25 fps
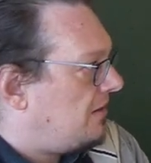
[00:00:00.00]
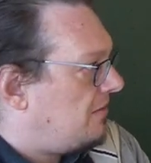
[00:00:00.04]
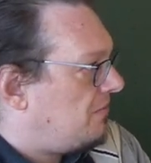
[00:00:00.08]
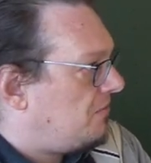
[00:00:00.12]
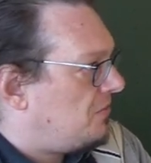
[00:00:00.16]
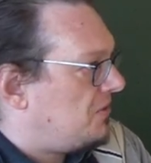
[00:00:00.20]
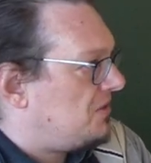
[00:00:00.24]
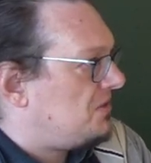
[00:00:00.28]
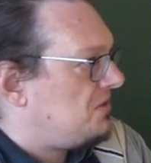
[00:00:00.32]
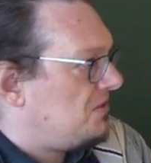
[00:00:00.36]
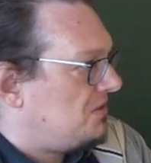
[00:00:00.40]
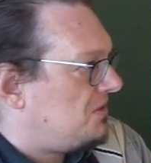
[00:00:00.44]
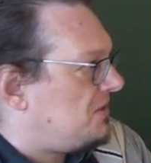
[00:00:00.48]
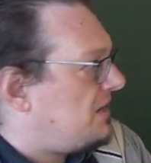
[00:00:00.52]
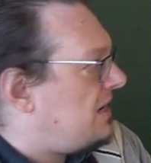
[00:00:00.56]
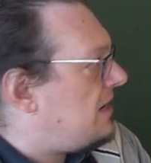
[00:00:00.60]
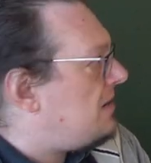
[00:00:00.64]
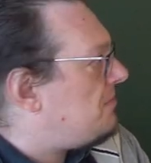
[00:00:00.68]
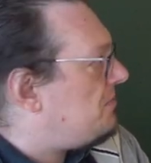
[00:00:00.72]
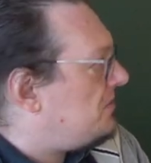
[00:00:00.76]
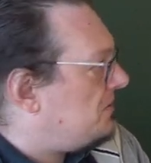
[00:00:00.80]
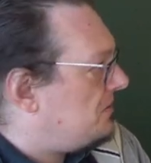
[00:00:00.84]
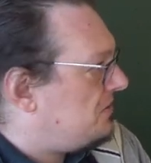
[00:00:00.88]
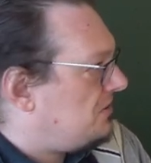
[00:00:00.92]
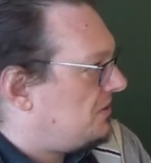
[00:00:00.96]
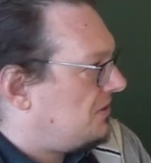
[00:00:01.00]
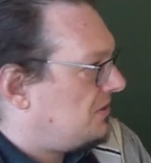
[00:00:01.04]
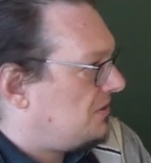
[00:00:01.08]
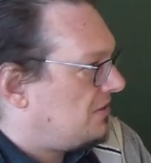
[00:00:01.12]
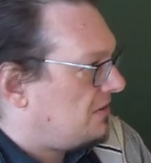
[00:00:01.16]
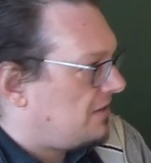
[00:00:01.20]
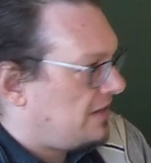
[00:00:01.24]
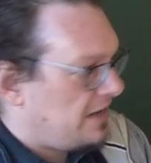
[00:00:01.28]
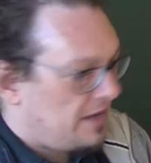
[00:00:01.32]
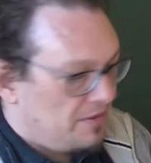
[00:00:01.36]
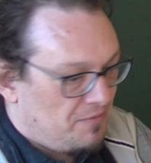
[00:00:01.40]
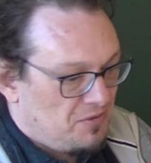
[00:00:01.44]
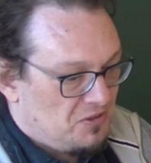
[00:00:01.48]
was disabled
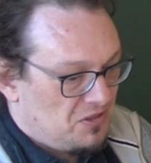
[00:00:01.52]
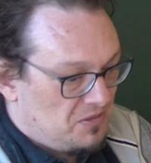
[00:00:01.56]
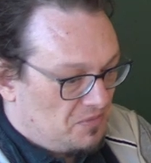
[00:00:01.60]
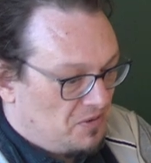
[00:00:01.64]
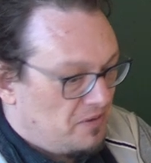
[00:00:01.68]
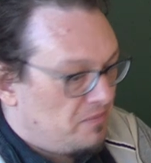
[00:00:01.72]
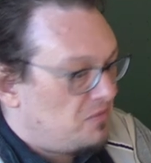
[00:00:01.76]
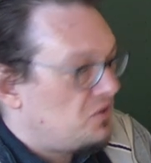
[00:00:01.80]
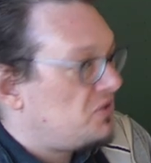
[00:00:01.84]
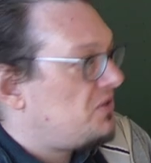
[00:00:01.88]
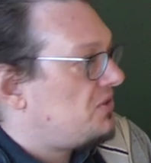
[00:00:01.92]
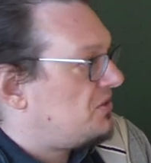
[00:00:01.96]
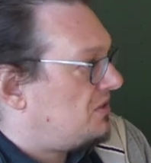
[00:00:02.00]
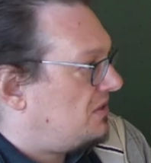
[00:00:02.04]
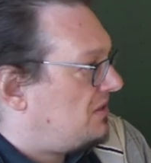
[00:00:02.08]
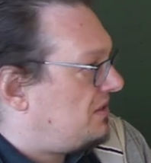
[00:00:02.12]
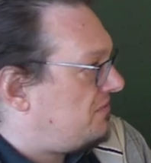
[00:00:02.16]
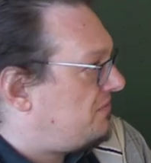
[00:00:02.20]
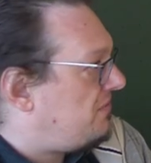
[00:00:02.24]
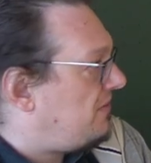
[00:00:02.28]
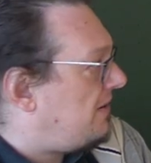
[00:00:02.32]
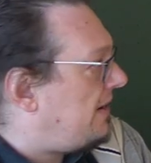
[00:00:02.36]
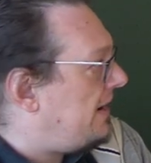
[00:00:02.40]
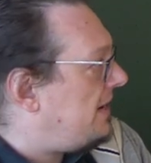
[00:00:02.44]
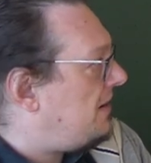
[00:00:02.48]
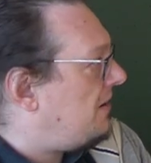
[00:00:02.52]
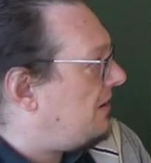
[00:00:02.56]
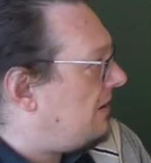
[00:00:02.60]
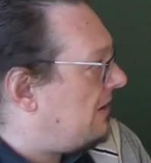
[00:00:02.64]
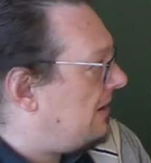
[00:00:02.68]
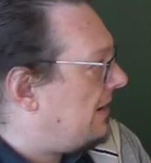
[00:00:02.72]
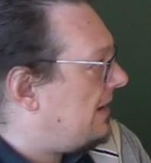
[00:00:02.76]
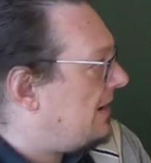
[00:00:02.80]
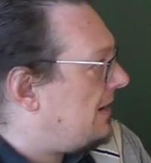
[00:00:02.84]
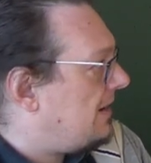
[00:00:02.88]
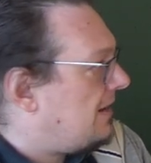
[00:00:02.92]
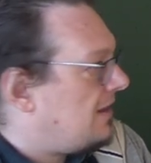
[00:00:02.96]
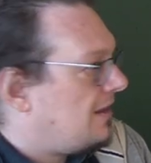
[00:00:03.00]
and what the permissions on that file
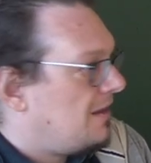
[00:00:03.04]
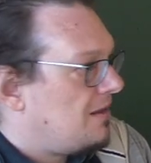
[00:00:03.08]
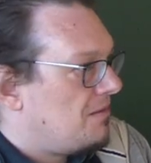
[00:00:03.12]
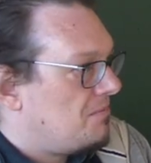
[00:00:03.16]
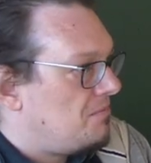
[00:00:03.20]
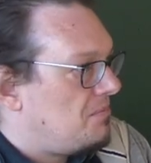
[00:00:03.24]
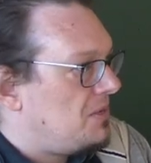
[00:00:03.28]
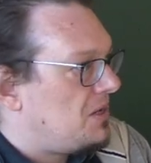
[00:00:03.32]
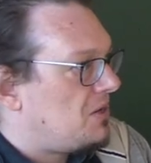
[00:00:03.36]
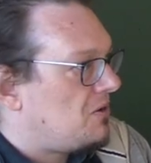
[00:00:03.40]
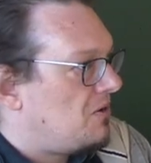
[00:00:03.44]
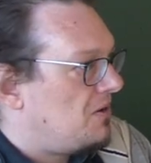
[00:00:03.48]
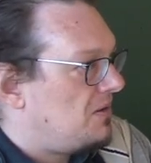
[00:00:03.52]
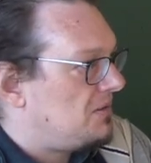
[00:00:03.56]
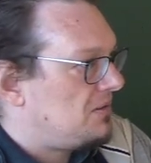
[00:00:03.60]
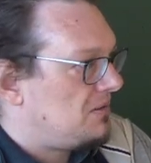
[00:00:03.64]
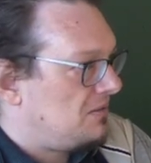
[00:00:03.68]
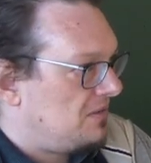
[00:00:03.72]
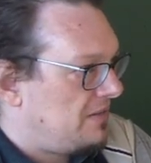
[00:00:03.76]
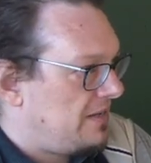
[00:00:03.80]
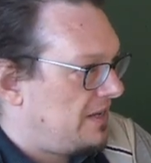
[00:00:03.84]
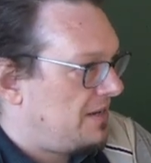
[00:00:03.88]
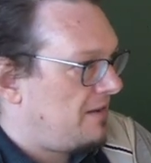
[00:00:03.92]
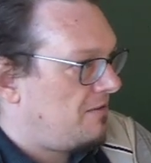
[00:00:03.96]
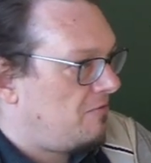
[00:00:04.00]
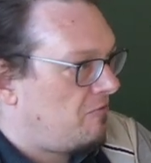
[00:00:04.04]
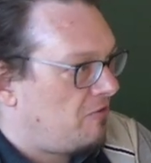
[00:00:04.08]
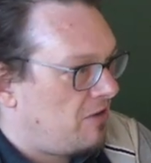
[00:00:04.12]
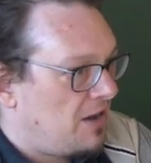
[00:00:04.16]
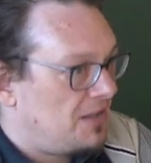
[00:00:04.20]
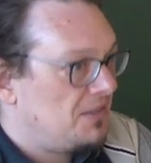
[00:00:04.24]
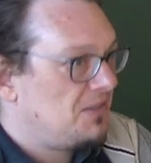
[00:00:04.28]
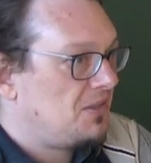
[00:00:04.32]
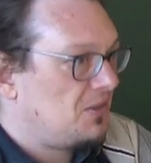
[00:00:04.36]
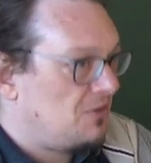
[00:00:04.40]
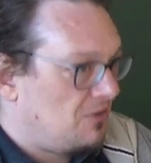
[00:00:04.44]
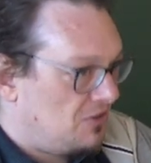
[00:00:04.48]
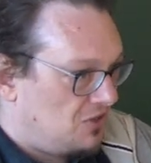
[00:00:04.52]
are. Because that
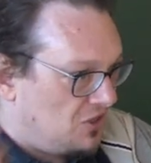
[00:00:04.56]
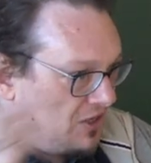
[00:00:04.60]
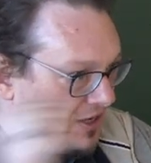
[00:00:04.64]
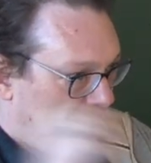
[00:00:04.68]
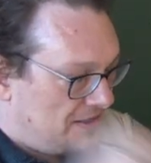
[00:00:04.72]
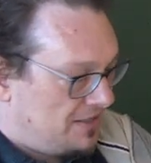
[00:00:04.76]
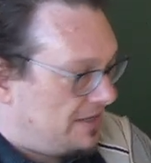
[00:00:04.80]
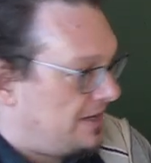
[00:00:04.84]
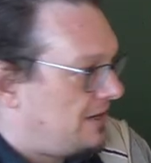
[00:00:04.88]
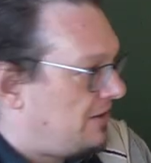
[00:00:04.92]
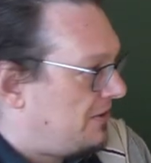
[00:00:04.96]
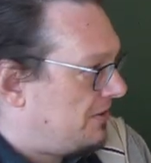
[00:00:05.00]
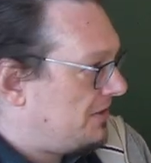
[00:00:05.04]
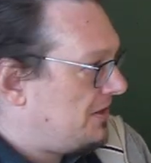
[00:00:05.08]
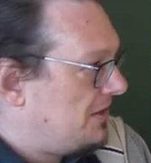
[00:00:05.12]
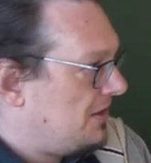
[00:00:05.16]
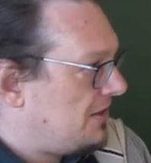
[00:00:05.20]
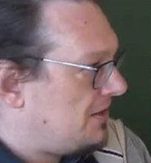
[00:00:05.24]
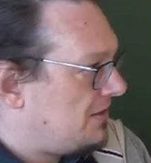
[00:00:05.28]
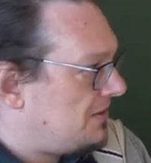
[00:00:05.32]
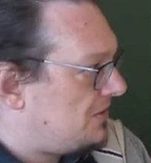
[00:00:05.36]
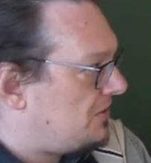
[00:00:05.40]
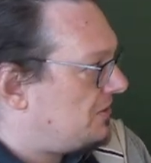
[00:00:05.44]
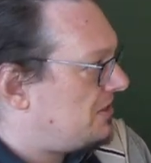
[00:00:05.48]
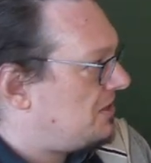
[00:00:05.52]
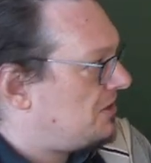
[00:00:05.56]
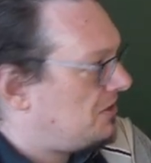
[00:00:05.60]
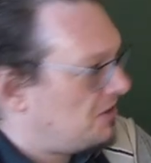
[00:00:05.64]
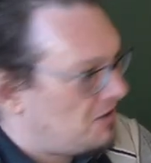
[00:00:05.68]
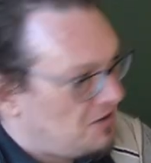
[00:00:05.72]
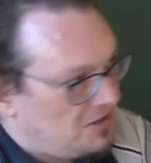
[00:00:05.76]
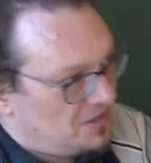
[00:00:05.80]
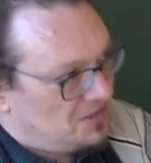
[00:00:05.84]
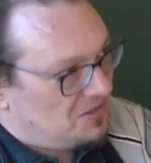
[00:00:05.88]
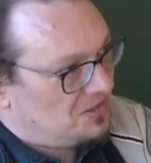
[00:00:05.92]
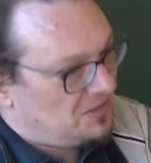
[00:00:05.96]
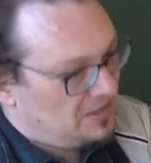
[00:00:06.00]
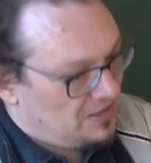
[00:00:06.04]
runs on shutdown, so you're not
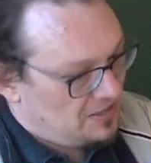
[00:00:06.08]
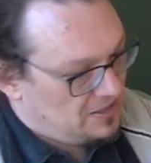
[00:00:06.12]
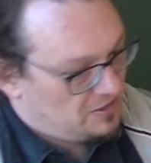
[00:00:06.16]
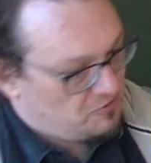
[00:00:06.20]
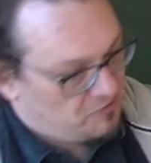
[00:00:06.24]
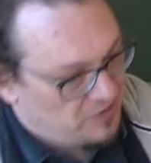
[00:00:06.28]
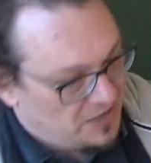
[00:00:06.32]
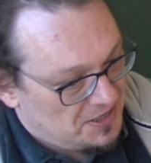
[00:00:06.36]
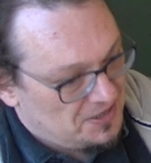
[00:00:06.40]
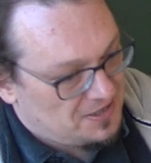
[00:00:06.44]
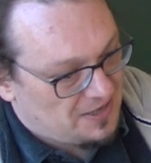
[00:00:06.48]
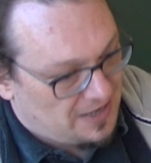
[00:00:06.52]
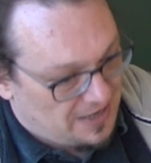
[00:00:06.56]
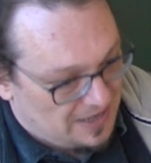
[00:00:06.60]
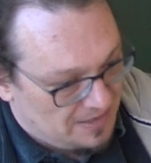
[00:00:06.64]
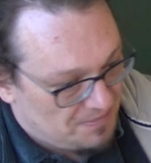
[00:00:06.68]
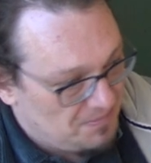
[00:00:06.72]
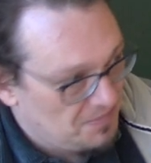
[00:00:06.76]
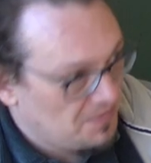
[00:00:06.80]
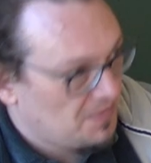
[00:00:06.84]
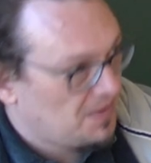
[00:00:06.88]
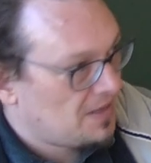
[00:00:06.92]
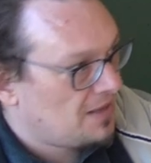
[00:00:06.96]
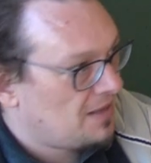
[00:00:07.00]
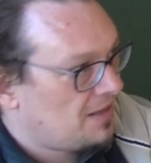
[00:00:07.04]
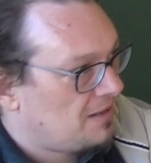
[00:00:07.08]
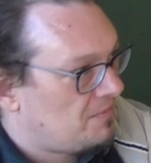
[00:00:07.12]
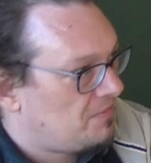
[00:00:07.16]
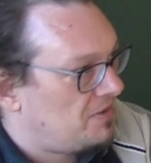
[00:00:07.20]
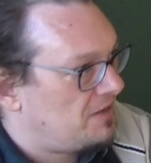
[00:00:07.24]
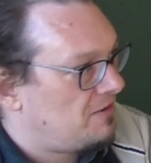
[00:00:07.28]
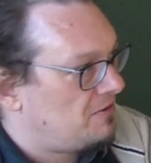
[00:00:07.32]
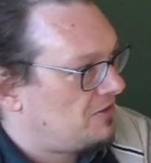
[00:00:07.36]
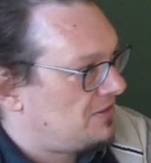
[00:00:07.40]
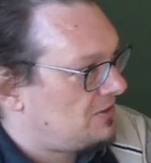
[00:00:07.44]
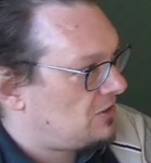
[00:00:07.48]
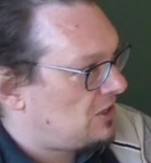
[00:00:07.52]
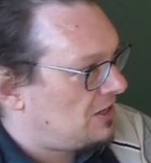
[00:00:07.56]
going to see it at runtime,
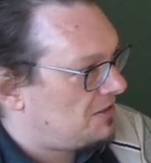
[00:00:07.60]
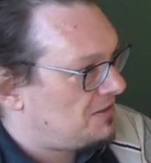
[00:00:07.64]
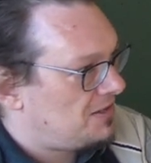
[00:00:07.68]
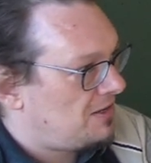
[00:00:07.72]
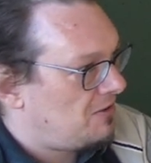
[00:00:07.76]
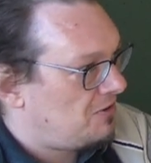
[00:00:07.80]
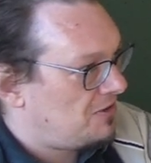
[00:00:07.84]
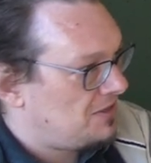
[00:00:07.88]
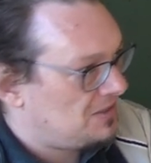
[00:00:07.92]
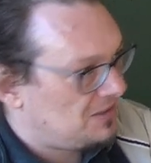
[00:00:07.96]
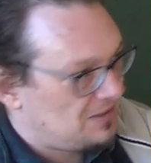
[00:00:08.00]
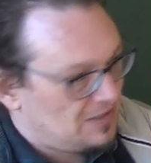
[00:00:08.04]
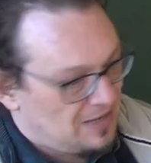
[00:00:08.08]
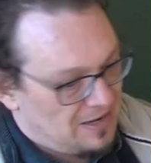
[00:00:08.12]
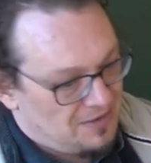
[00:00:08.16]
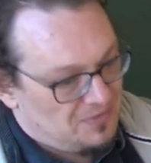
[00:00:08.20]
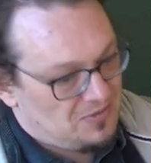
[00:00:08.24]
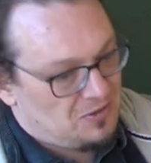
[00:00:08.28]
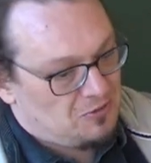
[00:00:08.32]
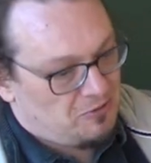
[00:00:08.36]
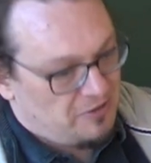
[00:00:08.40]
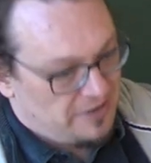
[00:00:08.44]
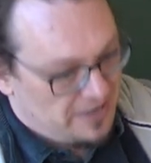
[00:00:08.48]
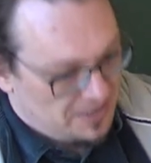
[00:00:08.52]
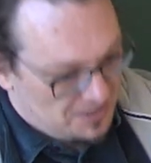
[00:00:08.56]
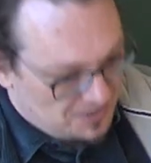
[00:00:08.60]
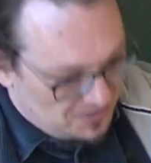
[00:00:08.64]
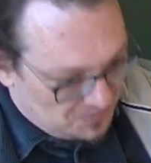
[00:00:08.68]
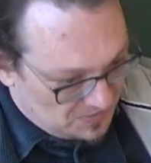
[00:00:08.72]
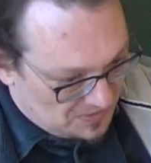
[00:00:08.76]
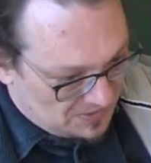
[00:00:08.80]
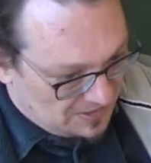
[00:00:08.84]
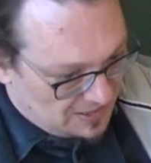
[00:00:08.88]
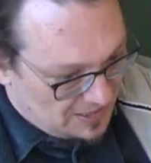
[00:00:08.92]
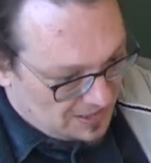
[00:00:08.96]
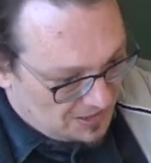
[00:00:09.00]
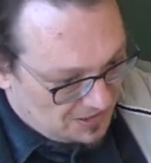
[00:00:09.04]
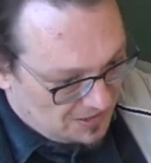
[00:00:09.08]
but on shutdown it saves the random
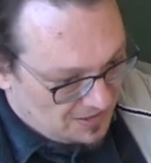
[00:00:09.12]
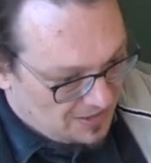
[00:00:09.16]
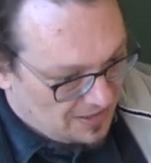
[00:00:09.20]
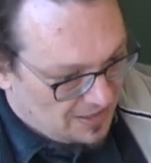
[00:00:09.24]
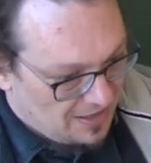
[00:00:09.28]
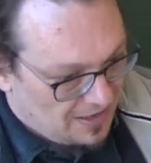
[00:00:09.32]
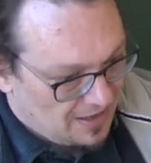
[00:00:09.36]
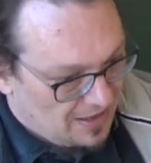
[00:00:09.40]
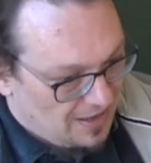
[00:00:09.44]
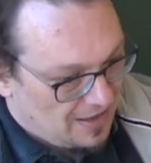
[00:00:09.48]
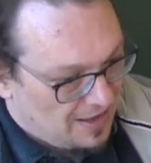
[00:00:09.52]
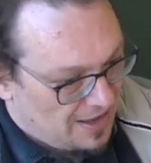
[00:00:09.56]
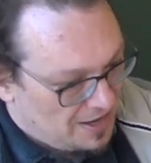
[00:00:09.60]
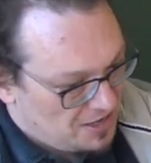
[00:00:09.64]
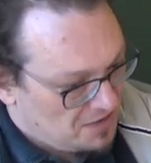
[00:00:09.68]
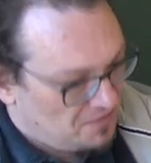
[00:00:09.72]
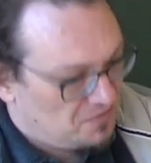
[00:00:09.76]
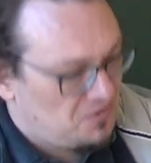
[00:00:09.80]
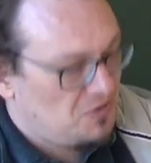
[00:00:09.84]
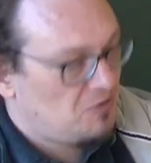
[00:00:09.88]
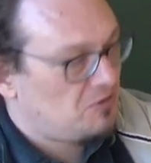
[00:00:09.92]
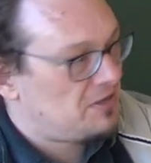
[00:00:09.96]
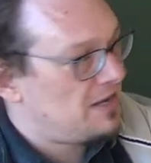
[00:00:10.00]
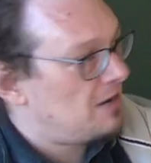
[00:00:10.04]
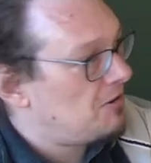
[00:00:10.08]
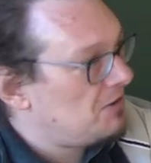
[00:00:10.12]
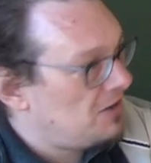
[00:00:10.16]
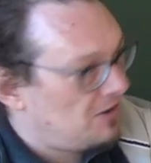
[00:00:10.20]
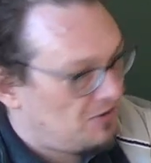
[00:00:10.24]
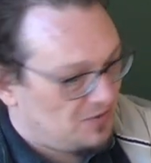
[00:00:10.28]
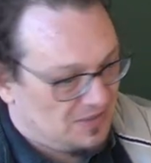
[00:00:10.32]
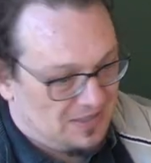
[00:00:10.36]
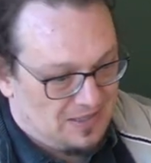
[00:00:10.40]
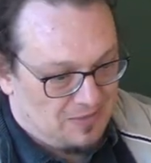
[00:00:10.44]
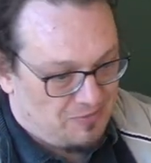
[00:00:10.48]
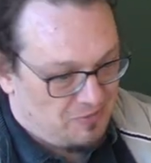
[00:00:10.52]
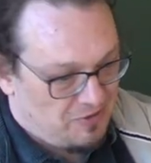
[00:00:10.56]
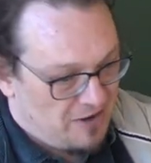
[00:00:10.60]
seed. And if you
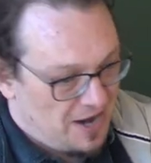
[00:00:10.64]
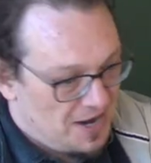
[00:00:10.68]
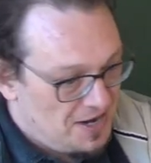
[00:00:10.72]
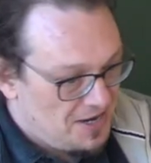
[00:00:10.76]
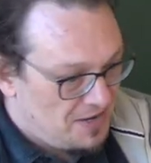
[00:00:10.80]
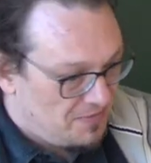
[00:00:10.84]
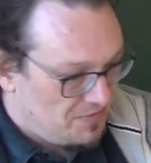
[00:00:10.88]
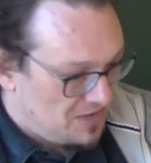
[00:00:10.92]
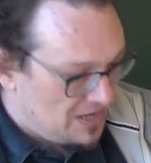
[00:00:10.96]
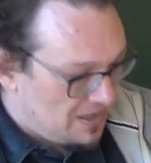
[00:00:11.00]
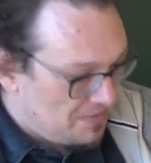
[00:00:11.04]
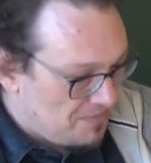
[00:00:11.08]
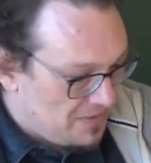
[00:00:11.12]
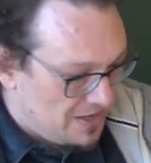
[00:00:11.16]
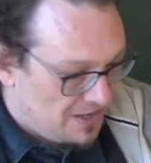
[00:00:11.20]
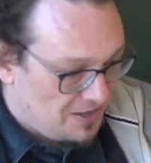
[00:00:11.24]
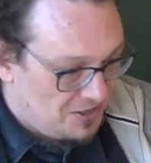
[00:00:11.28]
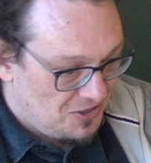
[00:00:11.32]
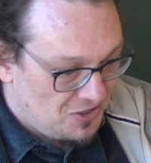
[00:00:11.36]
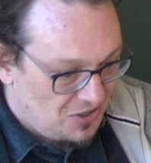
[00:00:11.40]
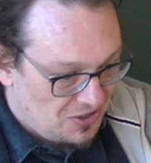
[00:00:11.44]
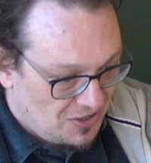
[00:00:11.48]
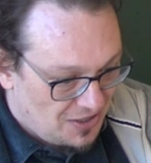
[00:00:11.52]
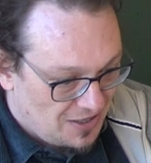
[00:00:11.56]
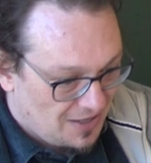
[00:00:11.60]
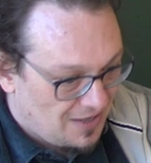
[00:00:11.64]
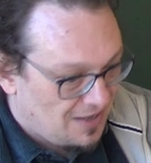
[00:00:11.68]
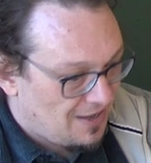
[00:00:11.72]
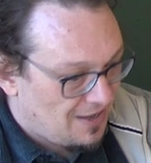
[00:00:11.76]
download some random image,